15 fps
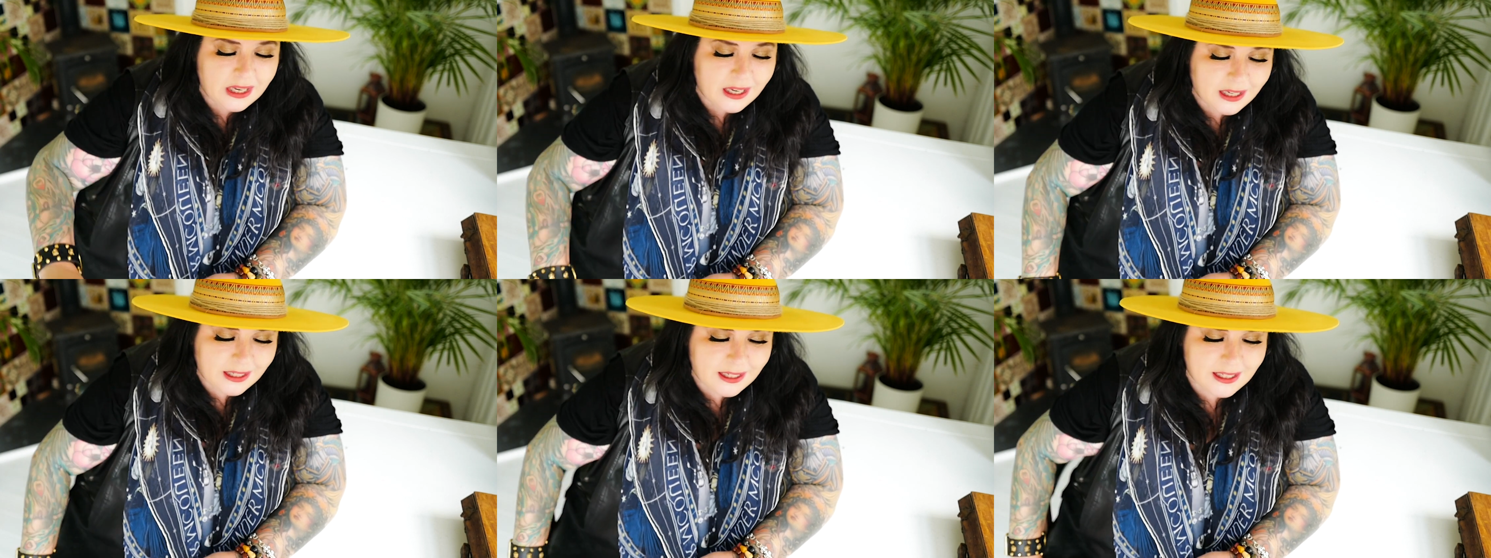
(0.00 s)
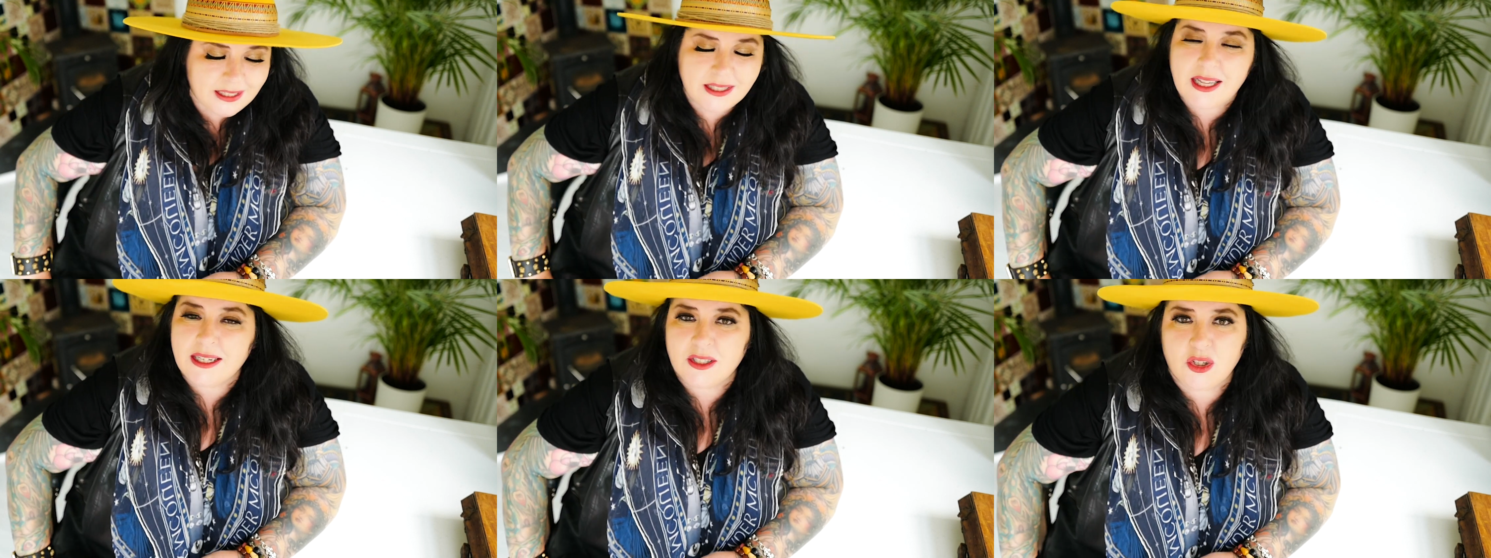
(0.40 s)
And it
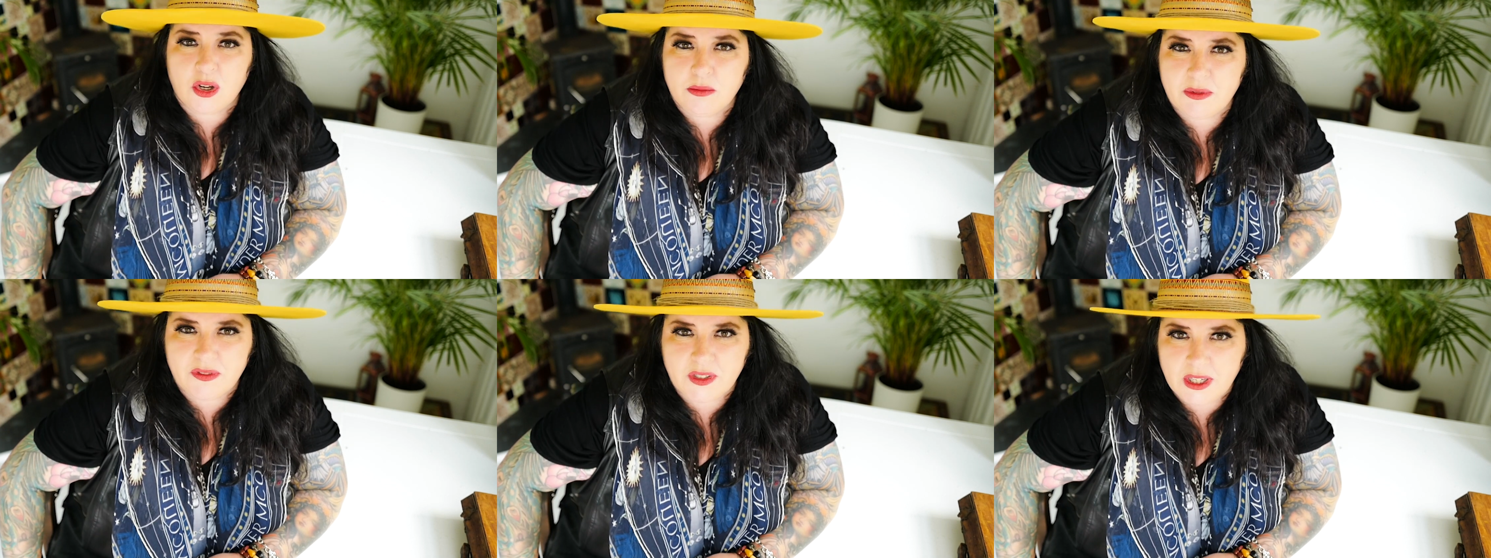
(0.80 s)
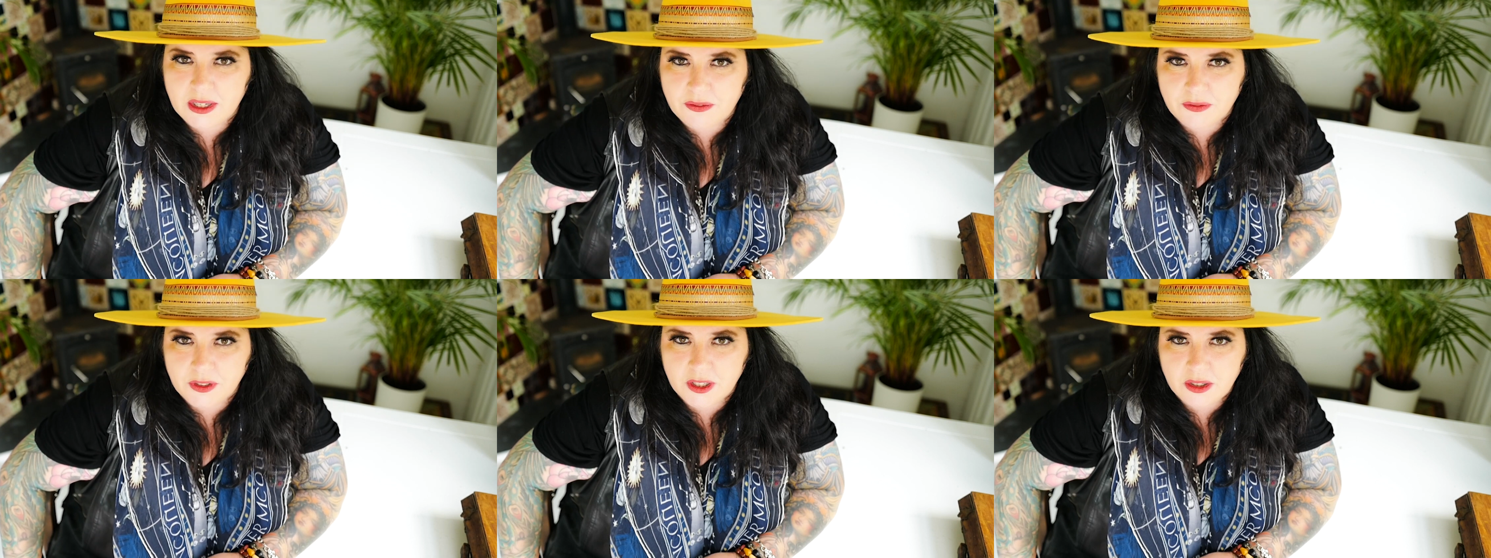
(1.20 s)
is that time of year
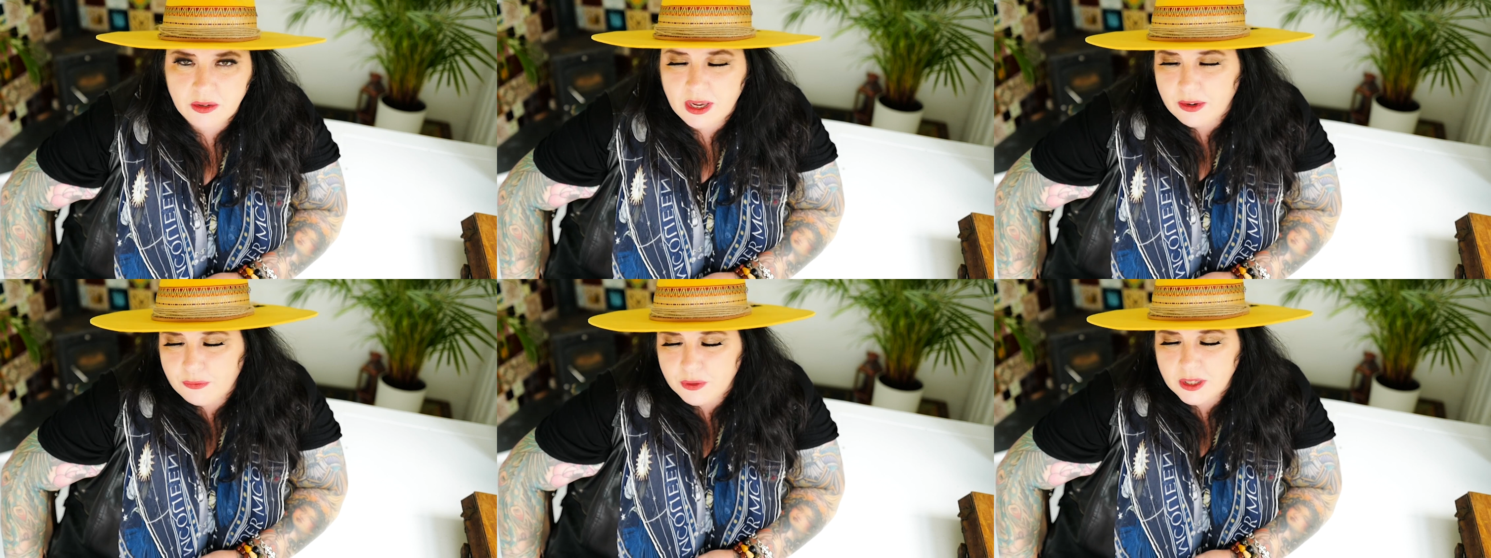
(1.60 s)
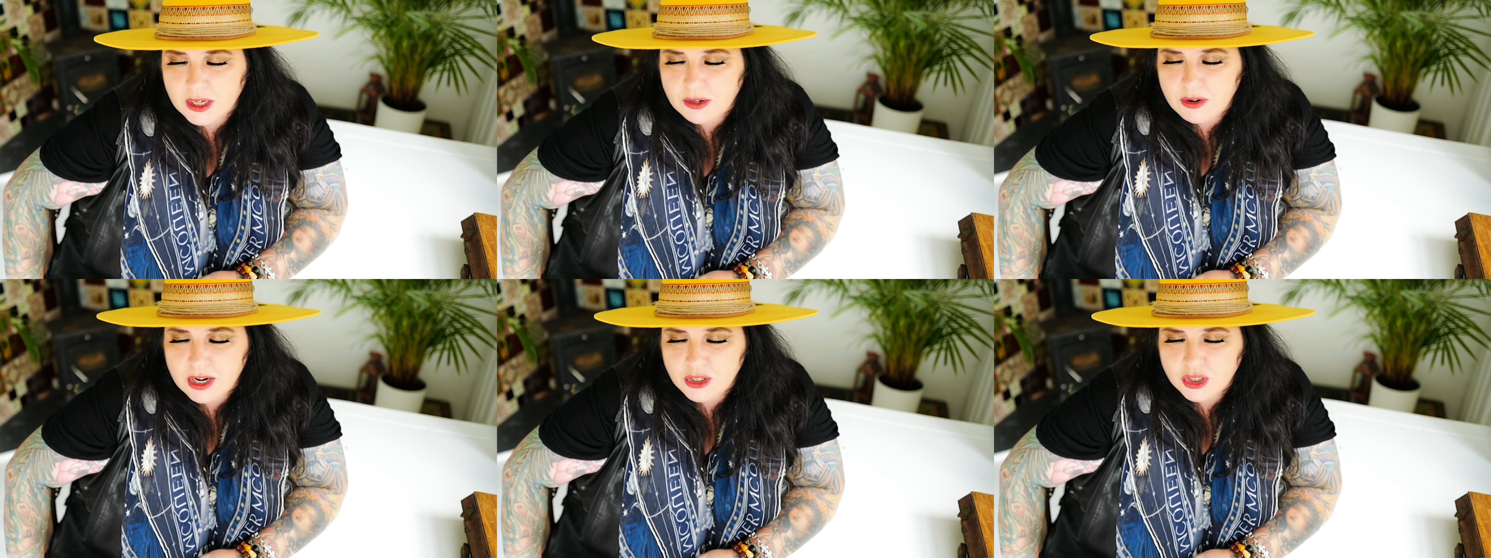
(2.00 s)
for you, every
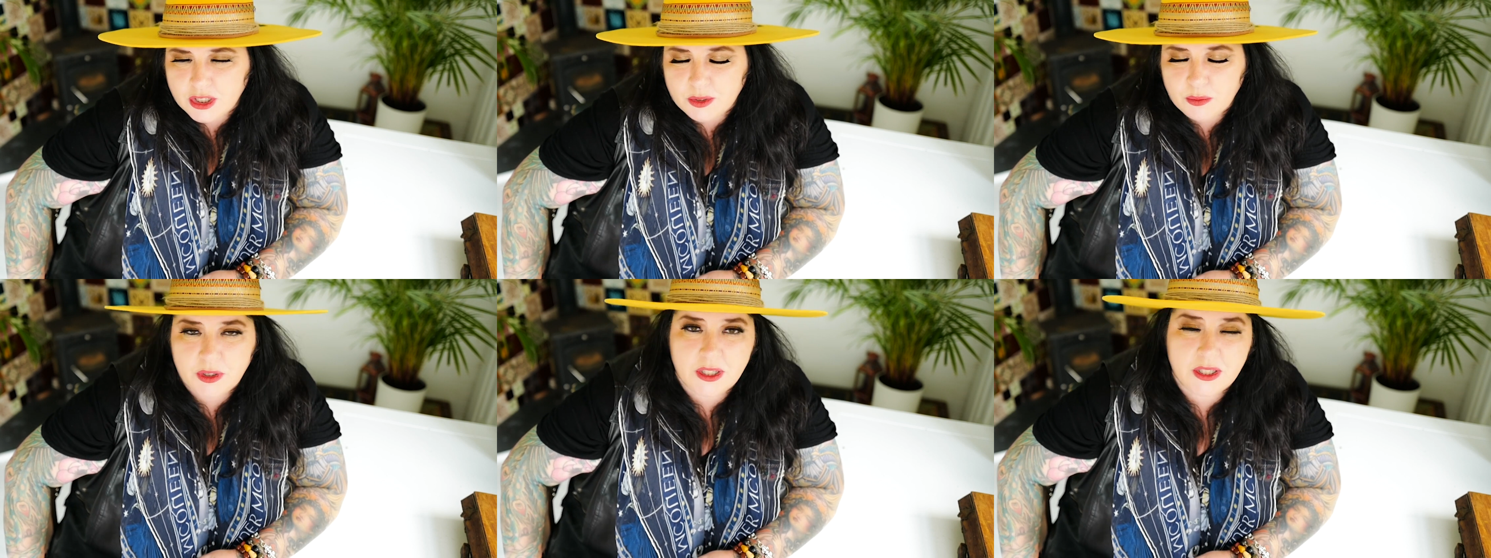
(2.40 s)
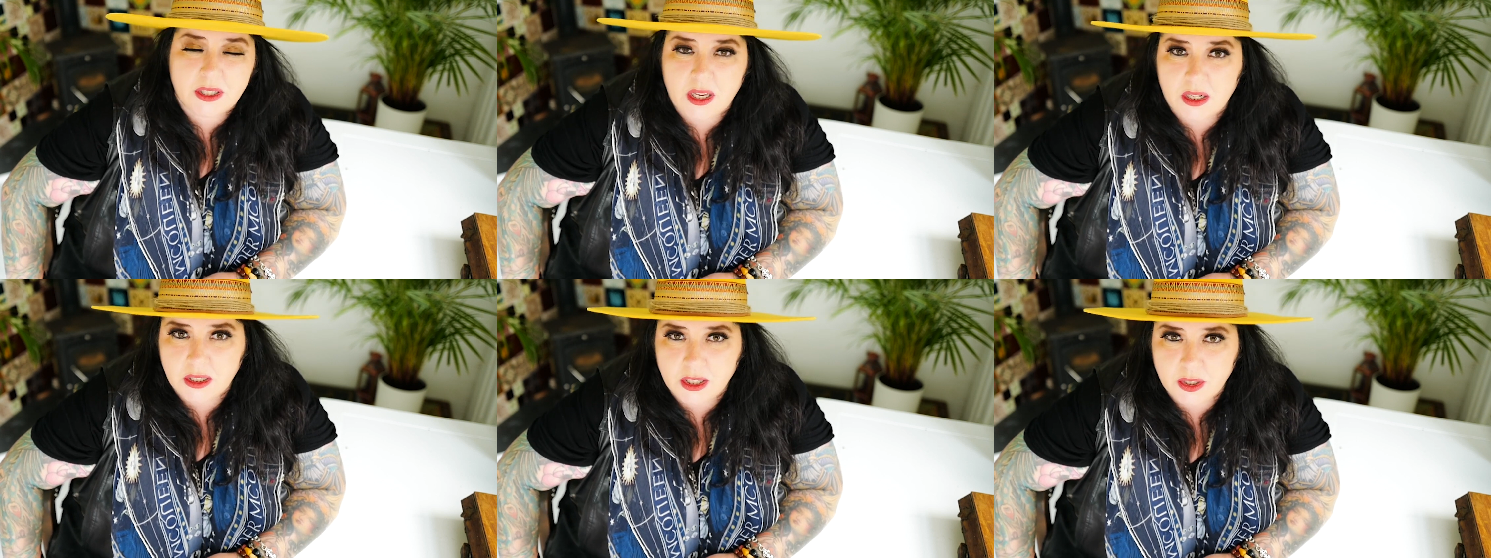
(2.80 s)
year actually, when the
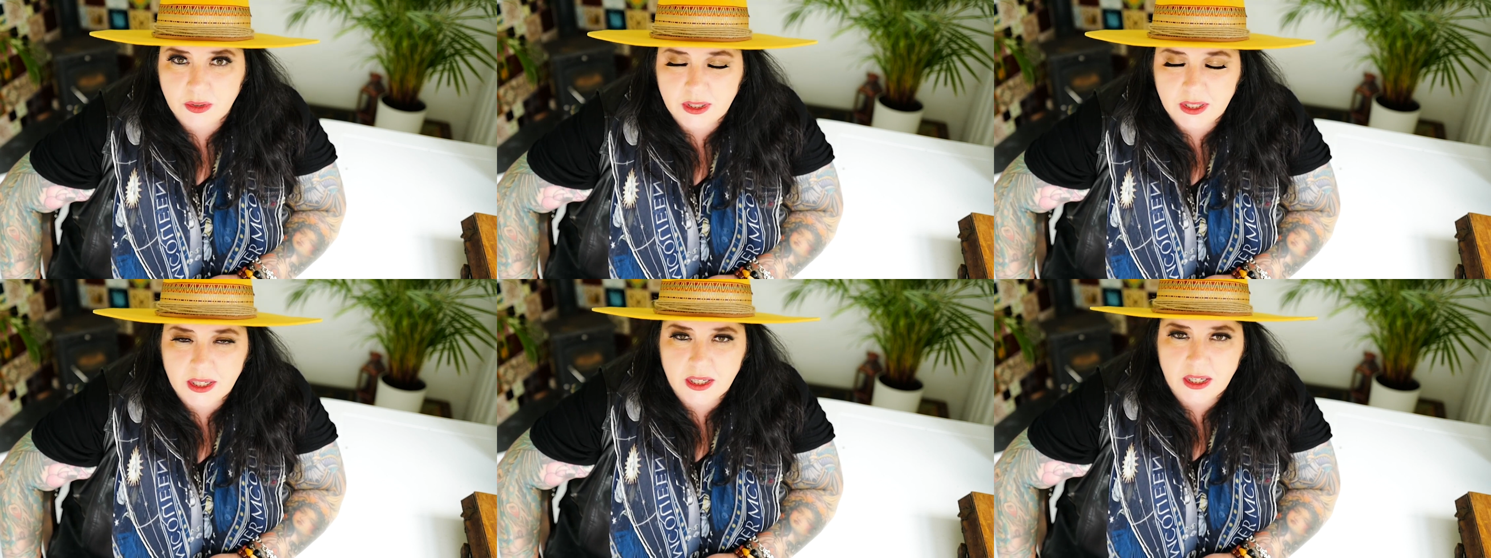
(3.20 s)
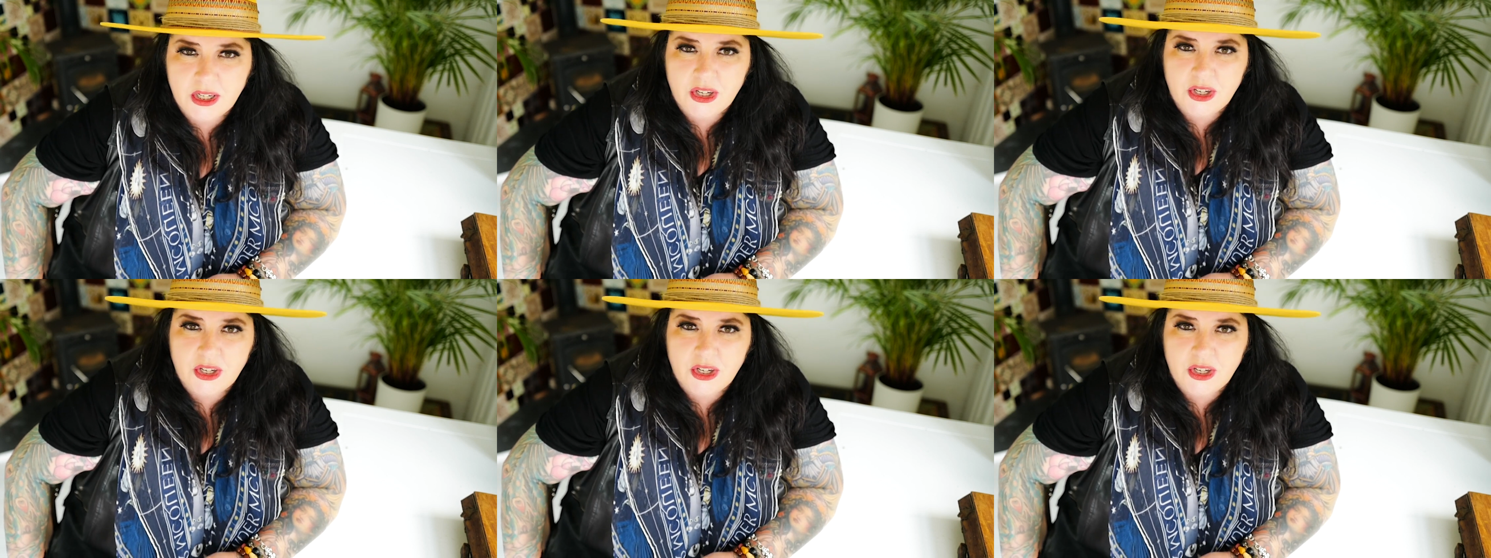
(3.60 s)
sun goes here,